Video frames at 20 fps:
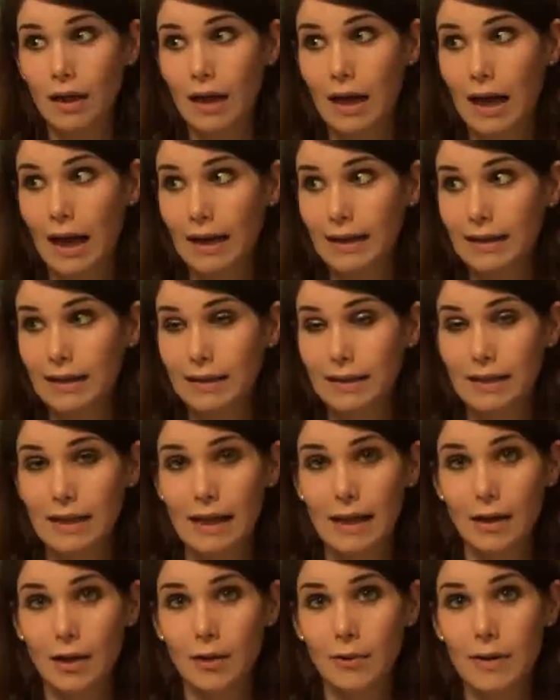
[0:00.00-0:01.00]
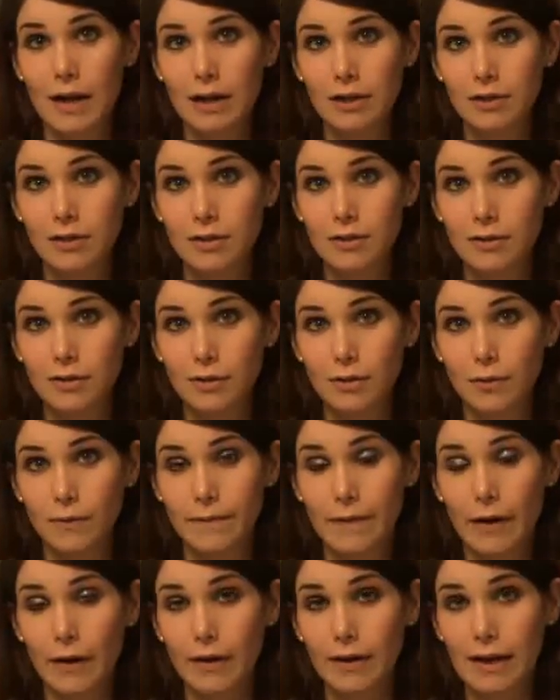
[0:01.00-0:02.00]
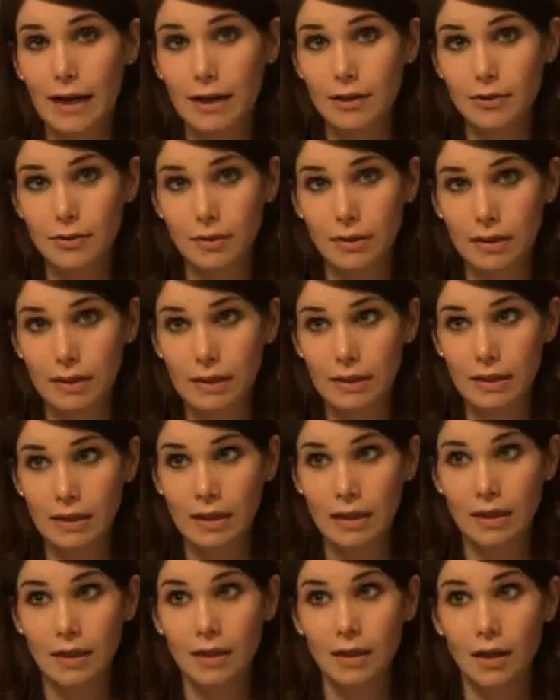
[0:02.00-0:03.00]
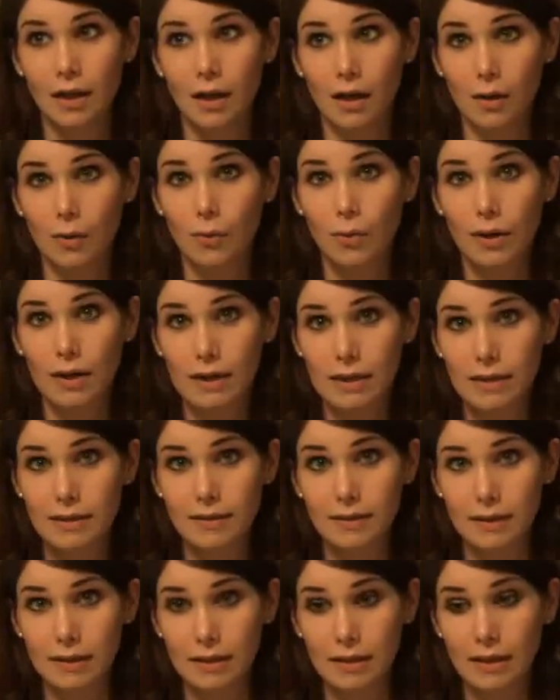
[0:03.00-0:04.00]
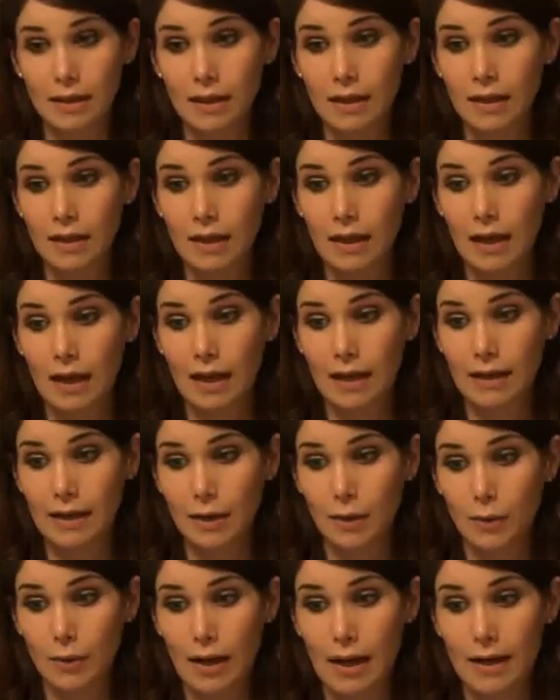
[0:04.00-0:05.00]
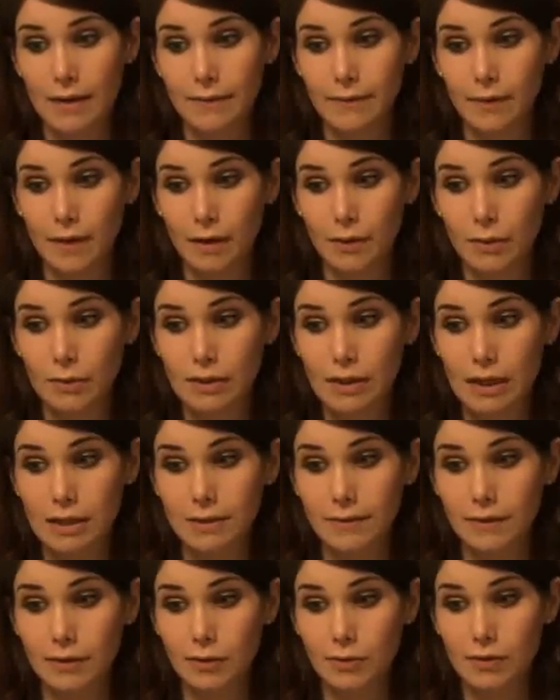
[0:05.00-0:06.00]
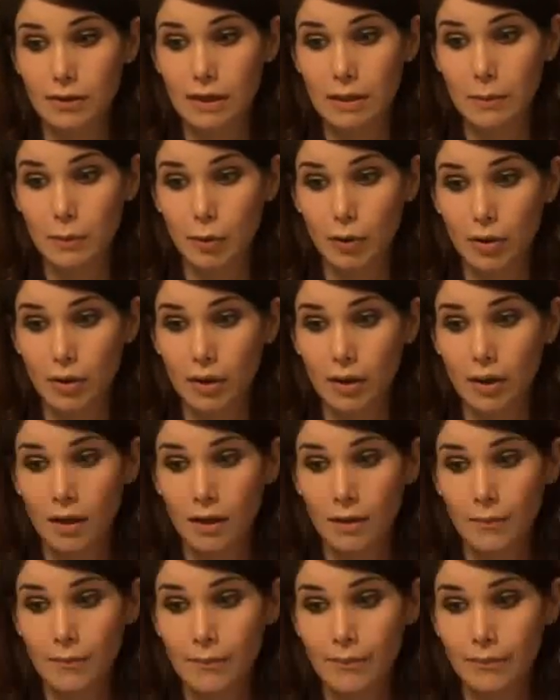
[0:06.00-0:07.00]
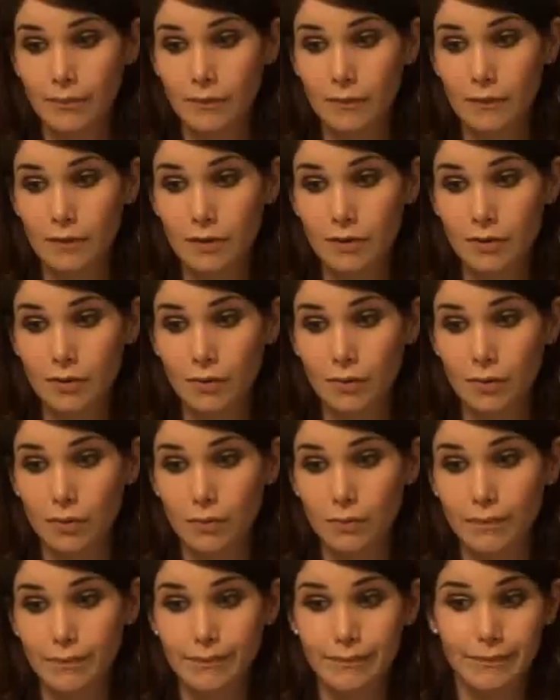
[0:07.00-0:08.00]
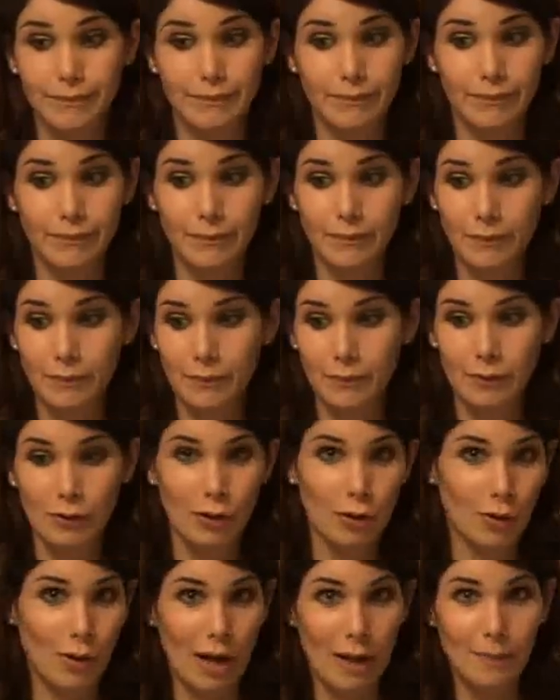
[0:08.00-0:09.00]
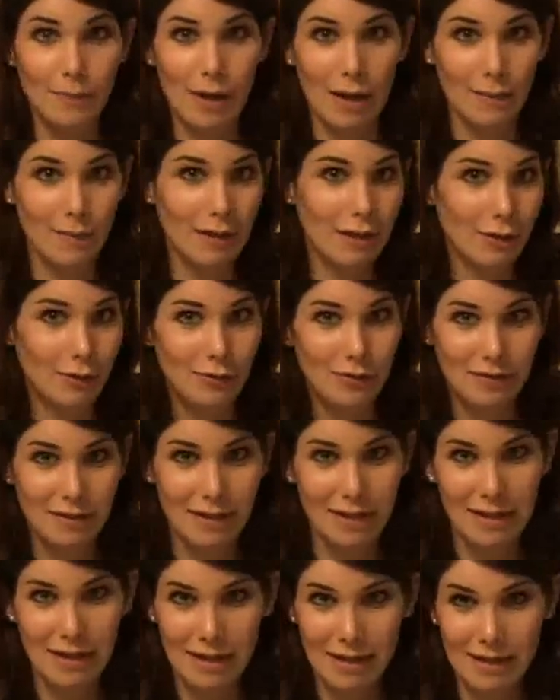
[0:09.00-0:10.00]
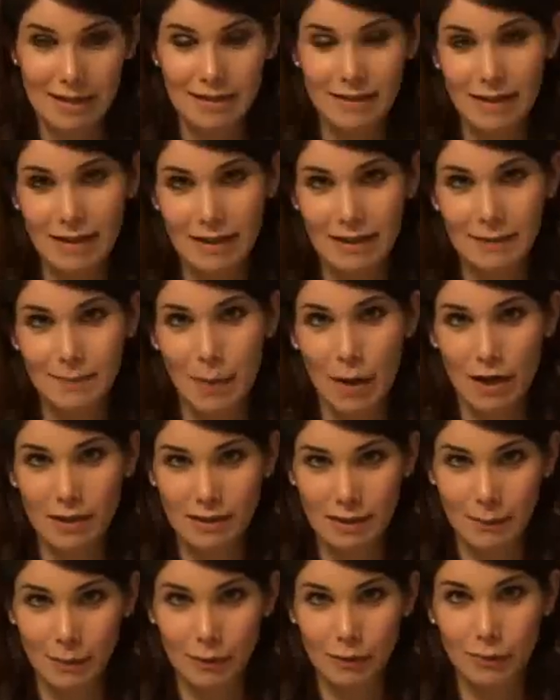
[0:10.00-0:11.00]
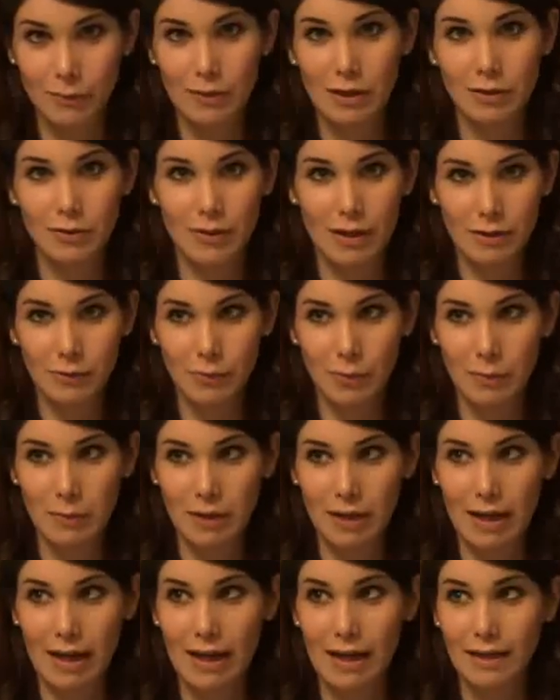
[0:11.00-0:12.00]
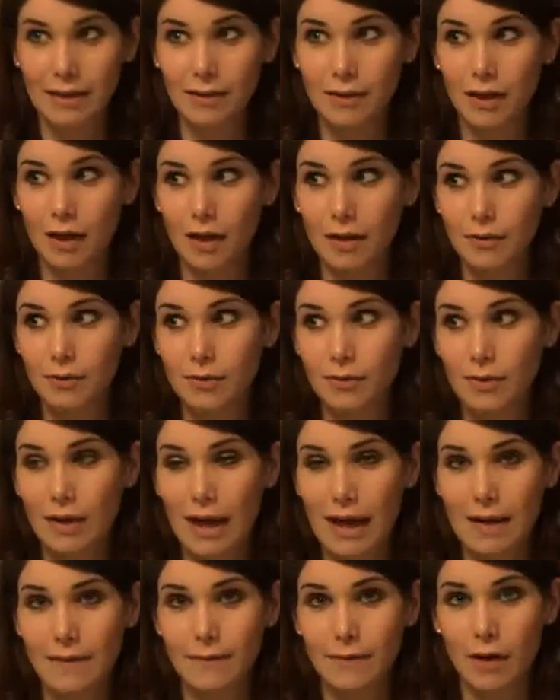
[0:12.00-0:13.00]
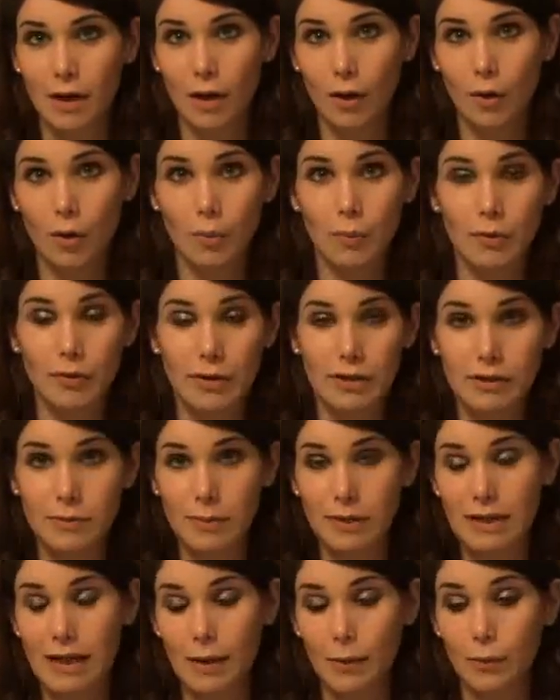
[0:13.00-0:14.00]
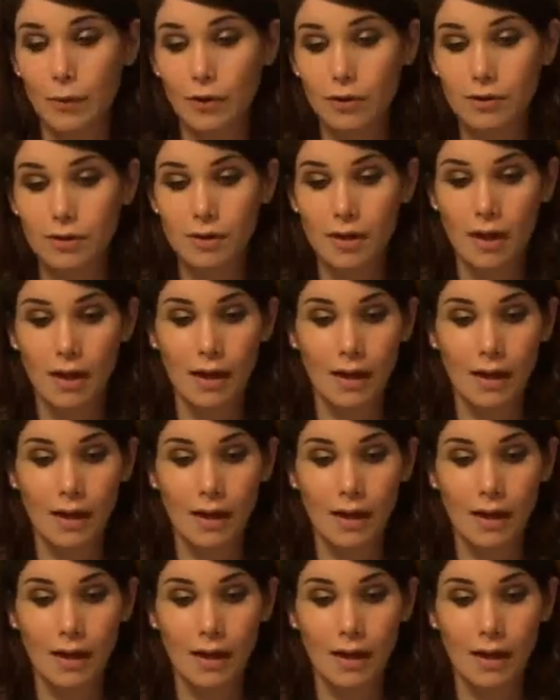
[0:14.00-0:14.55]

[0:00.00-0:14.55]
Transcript: I can get erections, you know, very naturally, quite easily, and I don't have those kinds of issues anymore. So, you know, I'm here to say that it is possible to be a trans woman and to have a hormone regimen that works